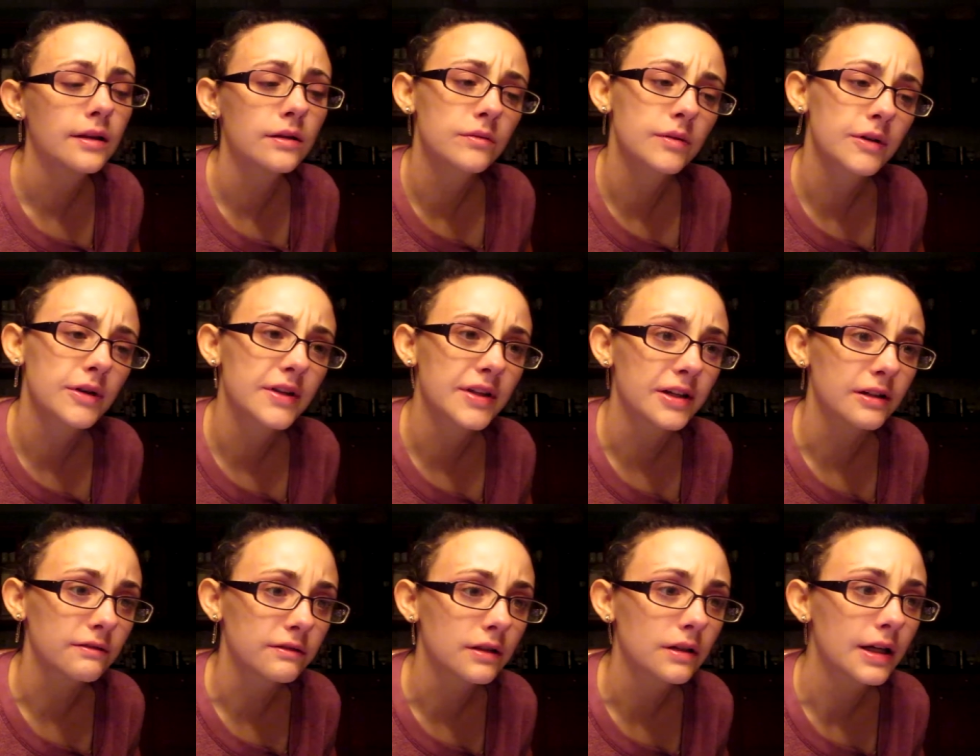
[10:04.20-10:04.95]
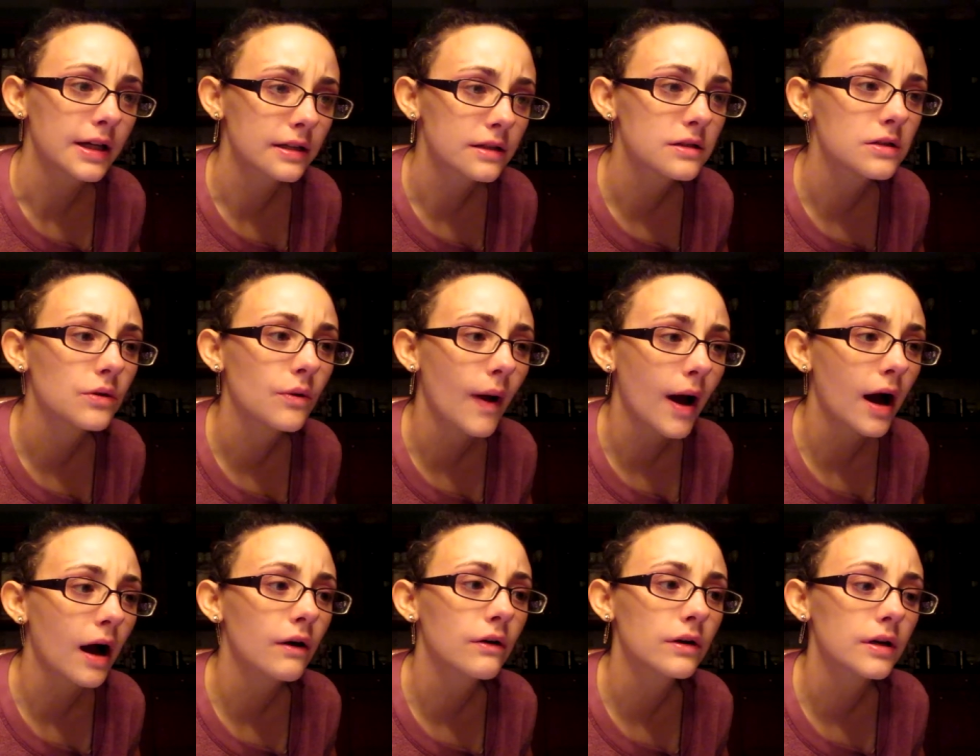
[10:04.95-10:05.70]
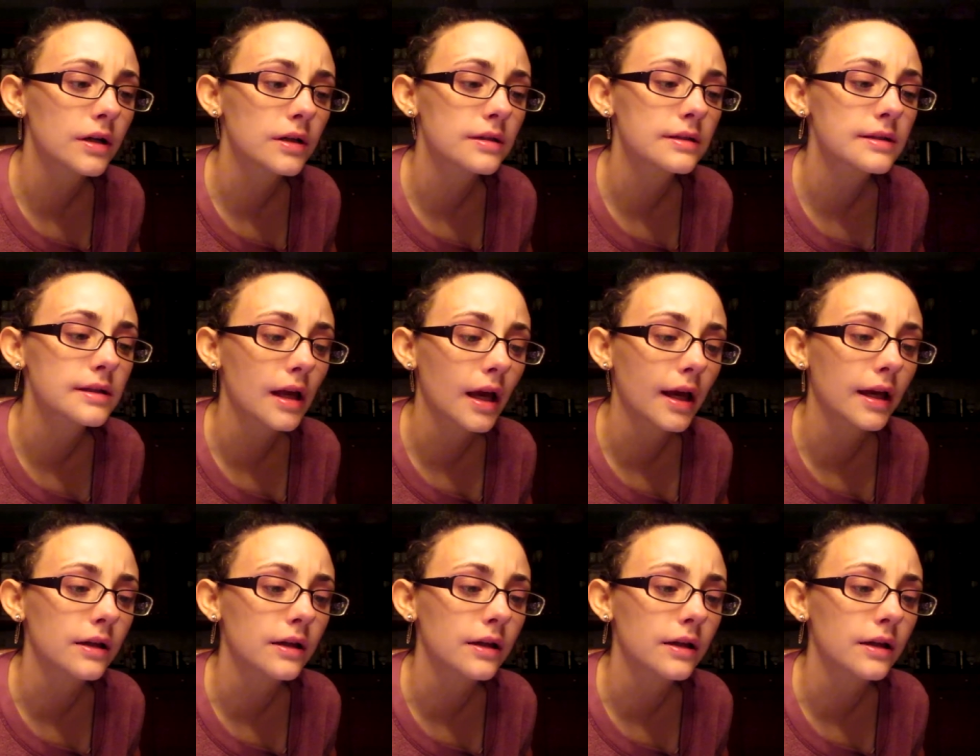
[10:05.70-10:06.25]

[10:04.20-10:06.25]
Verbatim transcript: And then we were there for like 2 hours,